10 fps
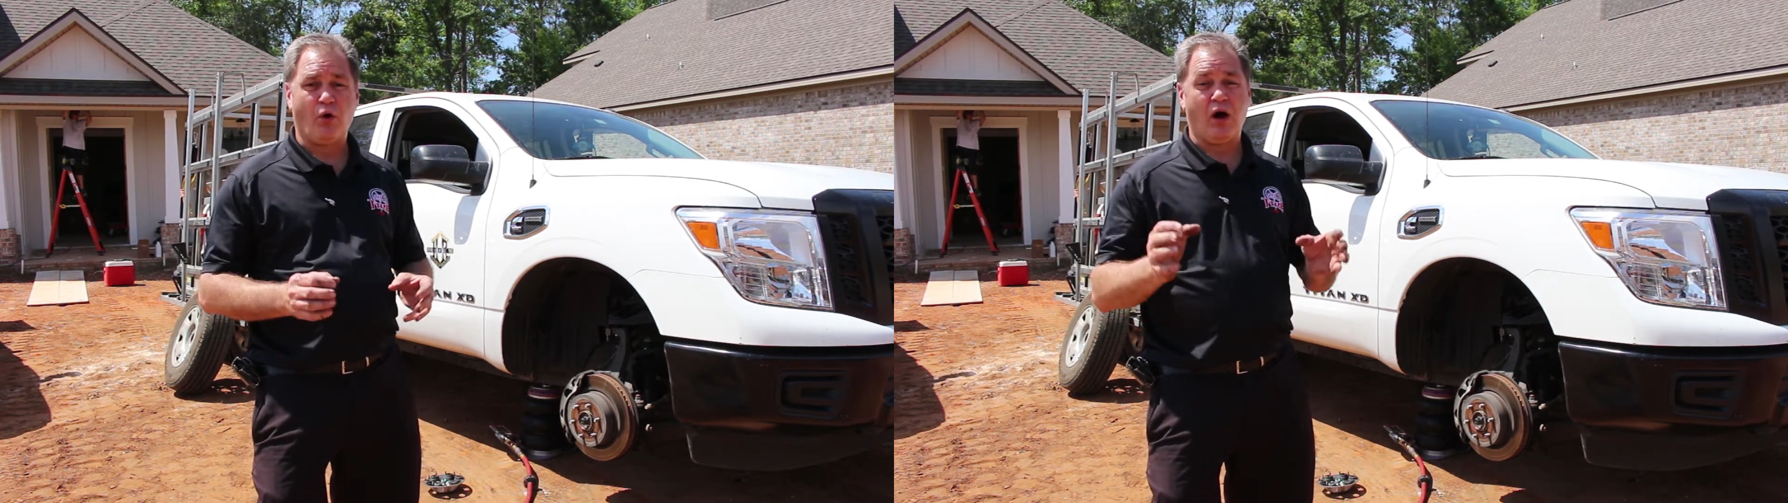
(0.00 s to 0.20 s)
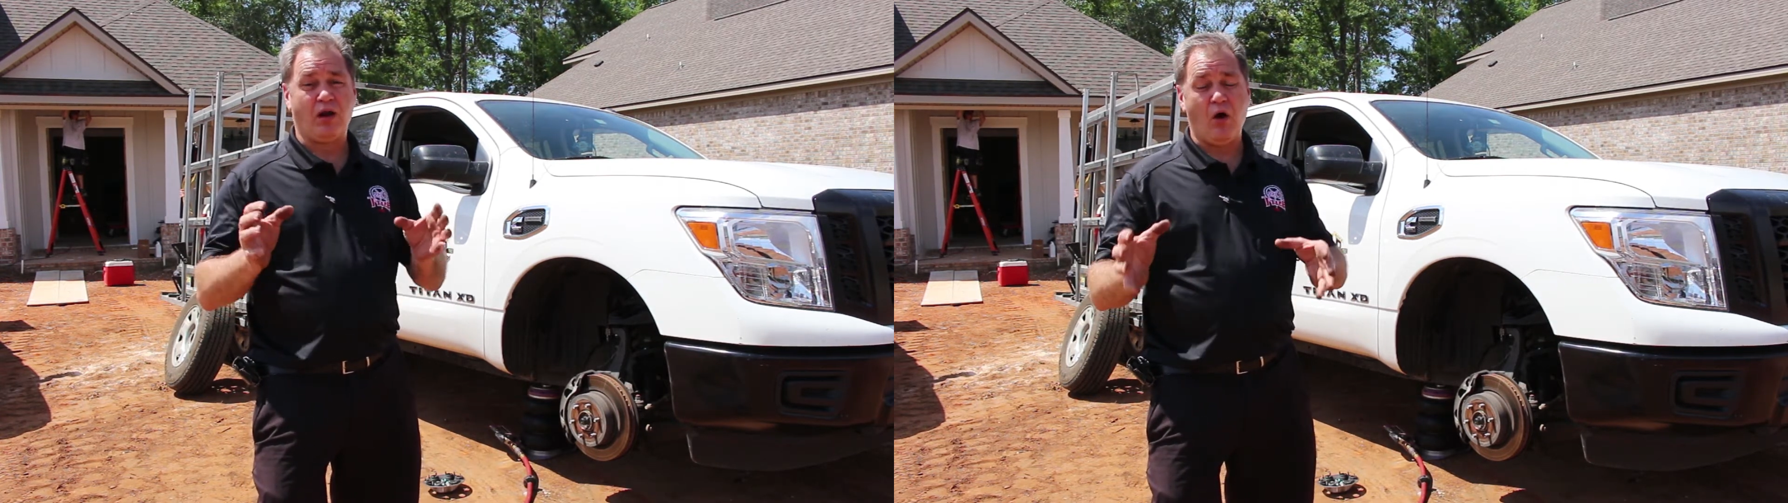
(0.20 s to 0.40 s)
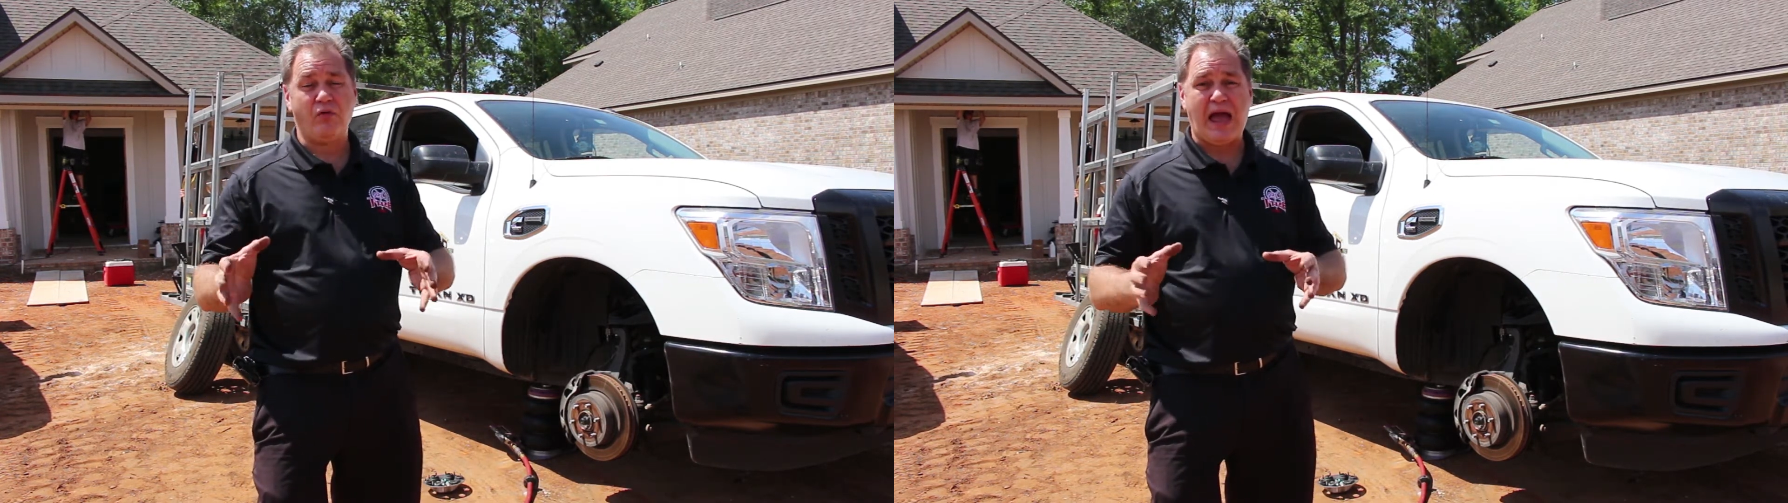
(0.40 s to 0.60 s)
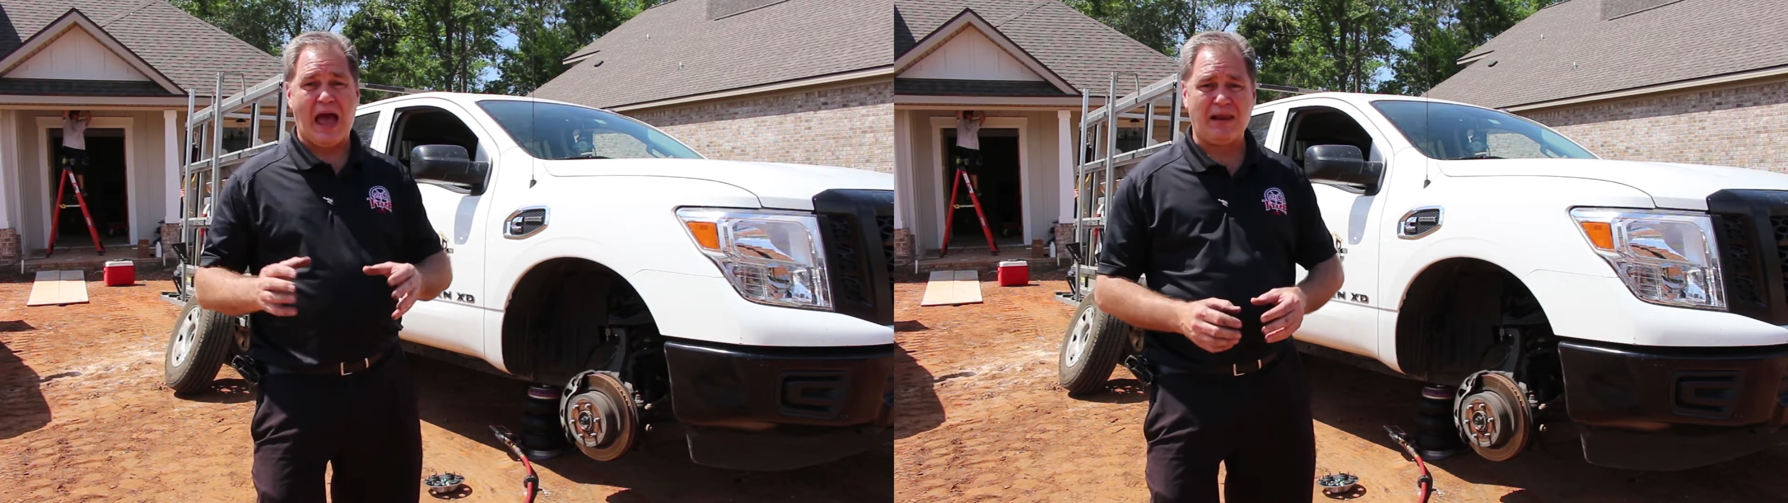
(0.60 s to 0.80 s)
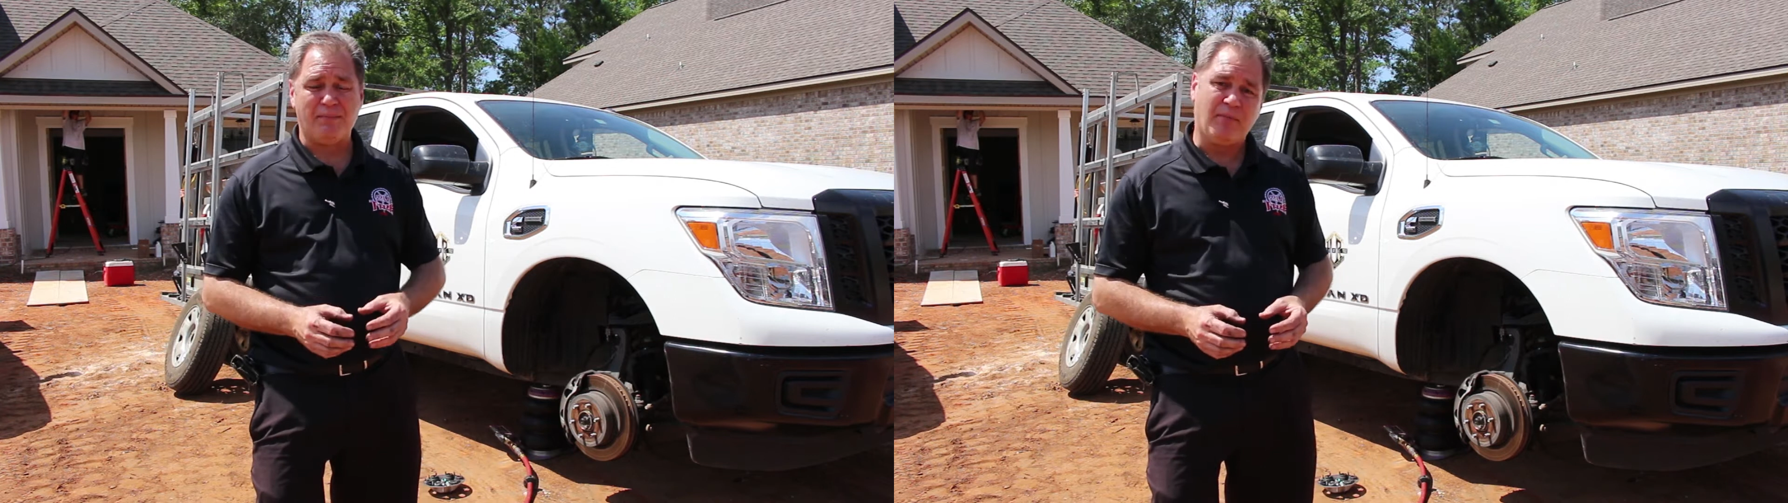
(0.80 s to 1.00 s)
along the
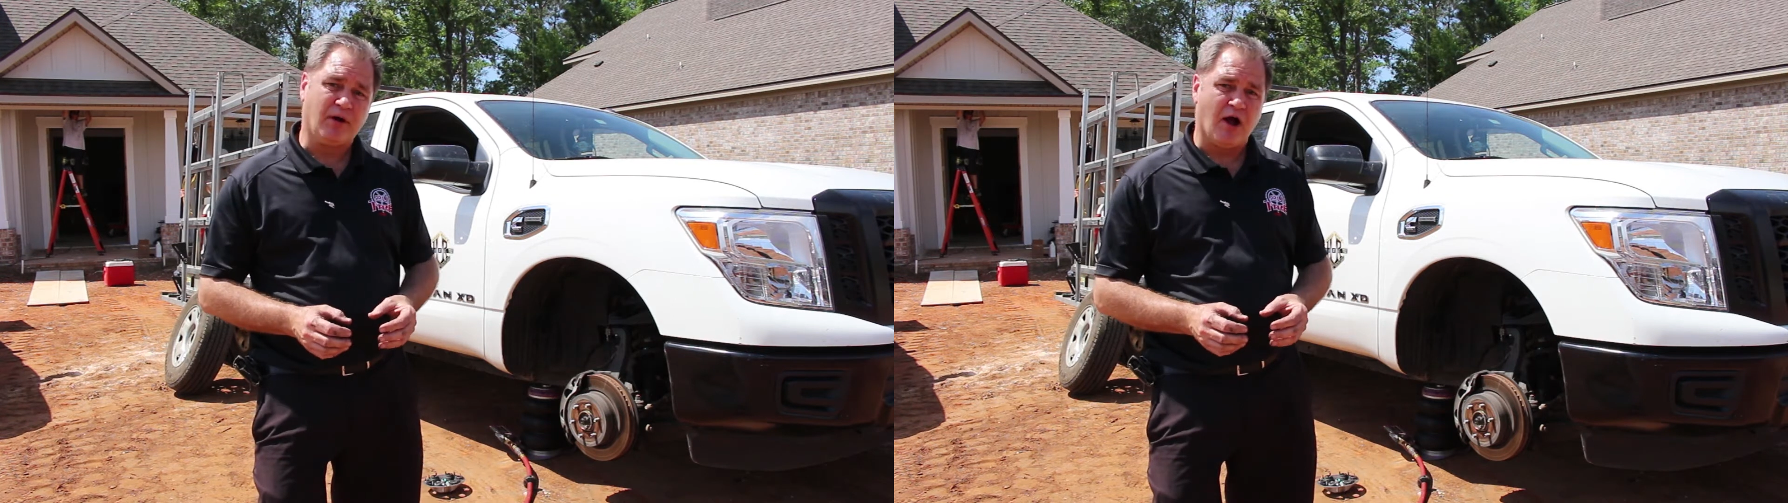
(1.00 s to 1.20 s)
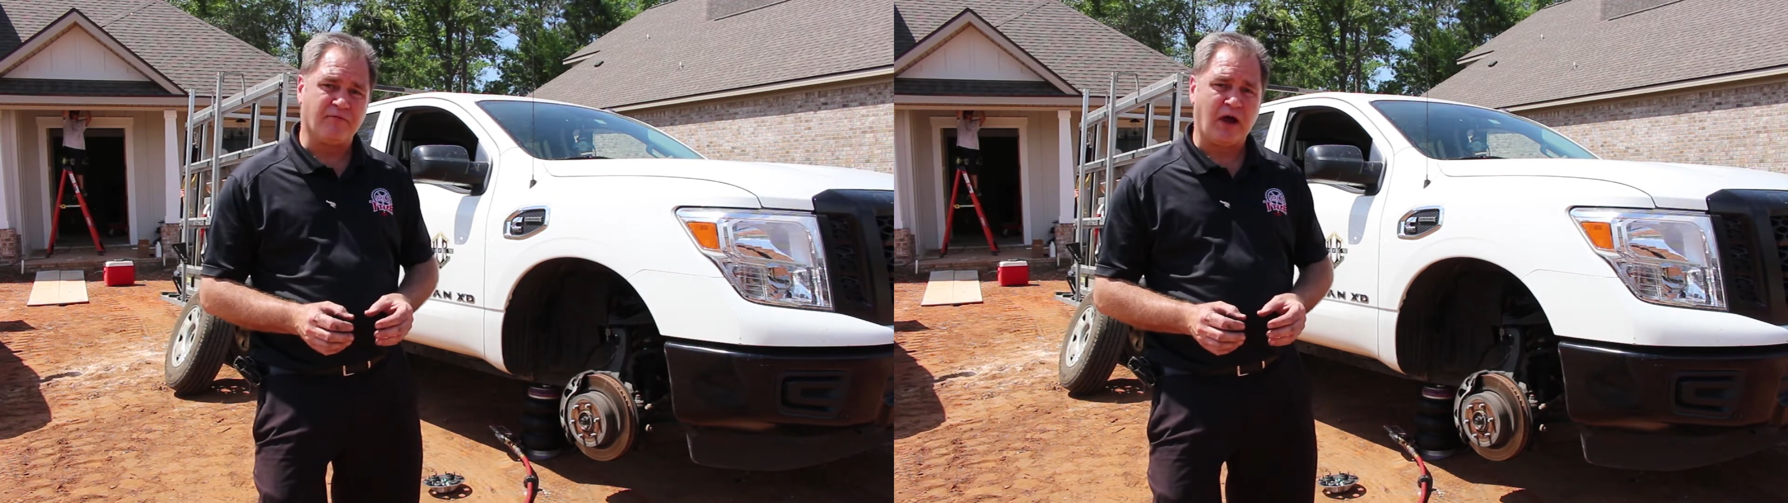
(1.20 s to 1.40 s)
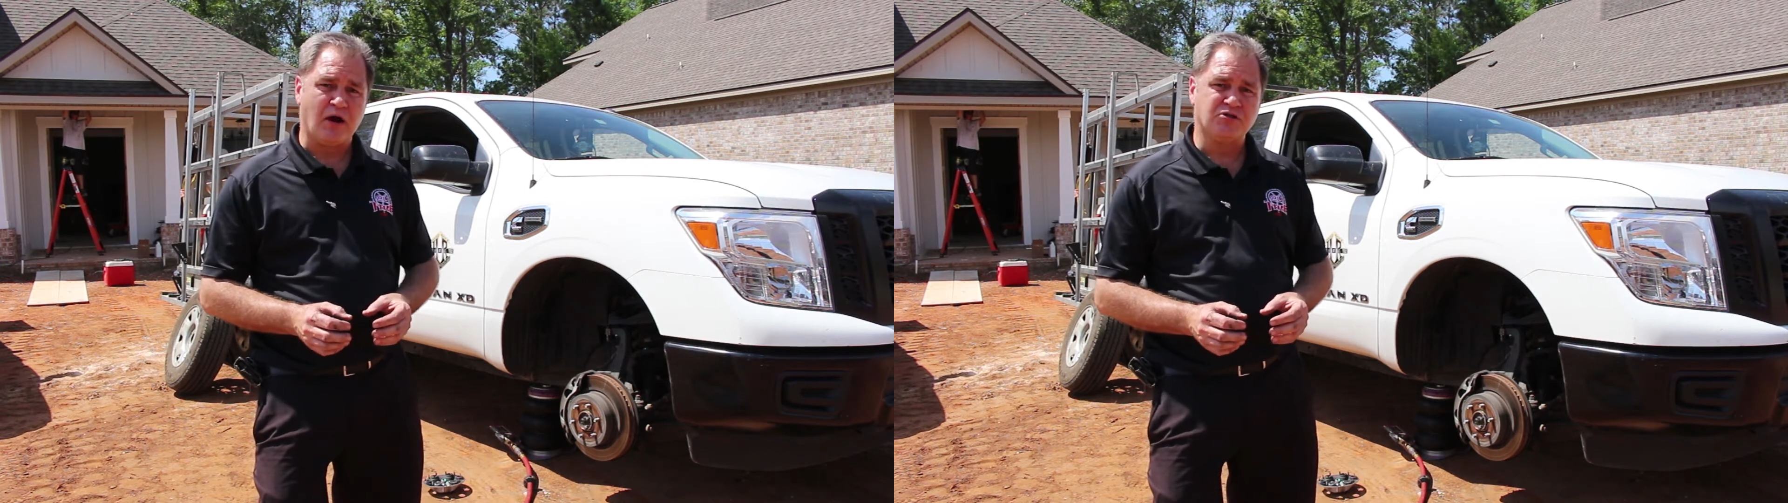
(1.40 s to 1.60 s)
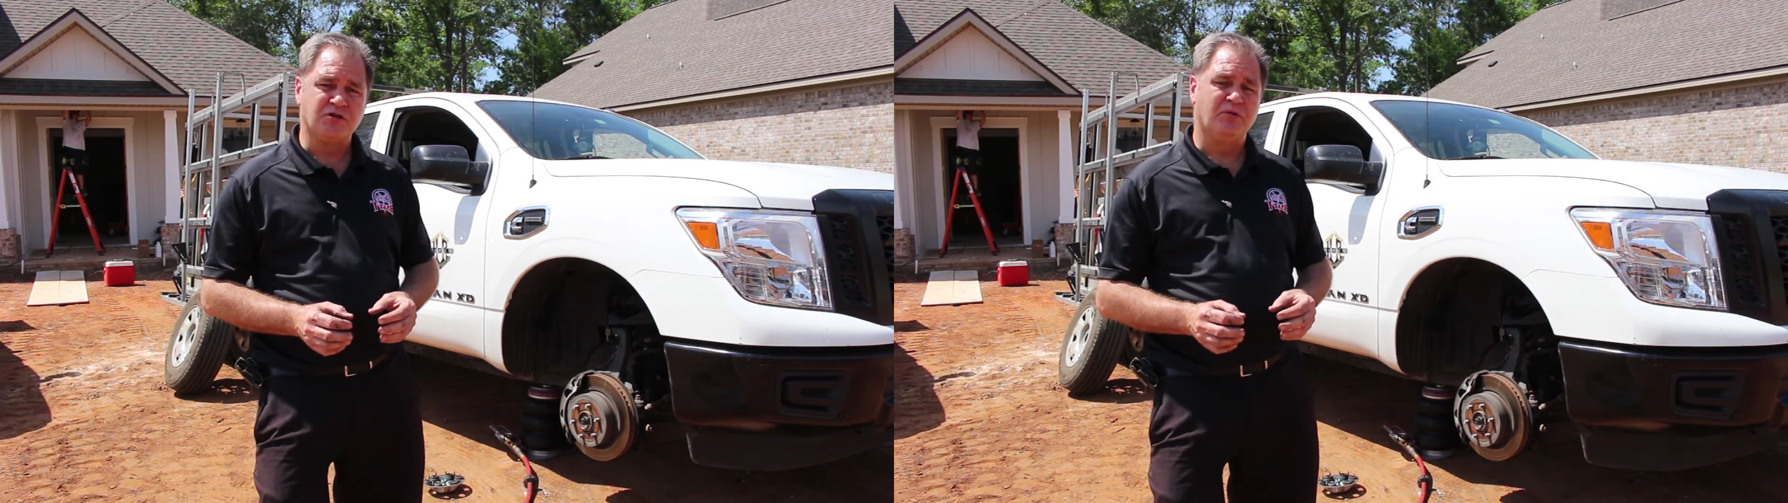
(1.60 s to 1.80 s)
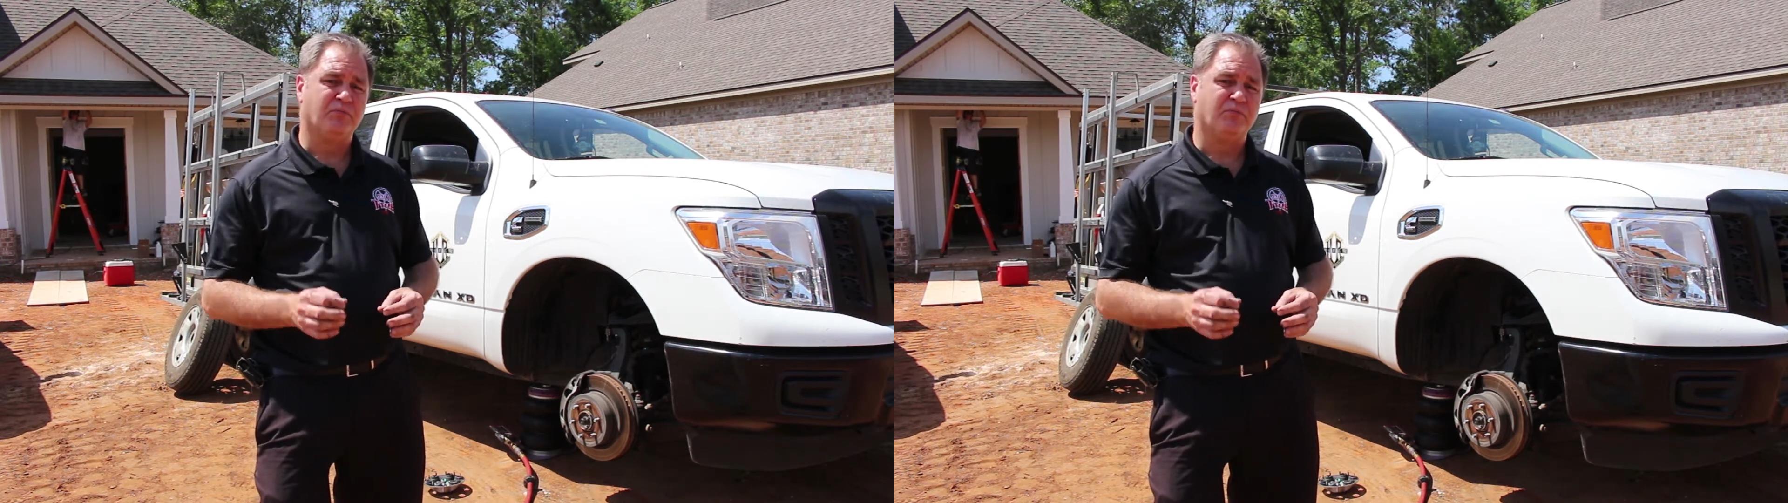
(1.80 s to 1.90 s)
Alabama Gulf Coast,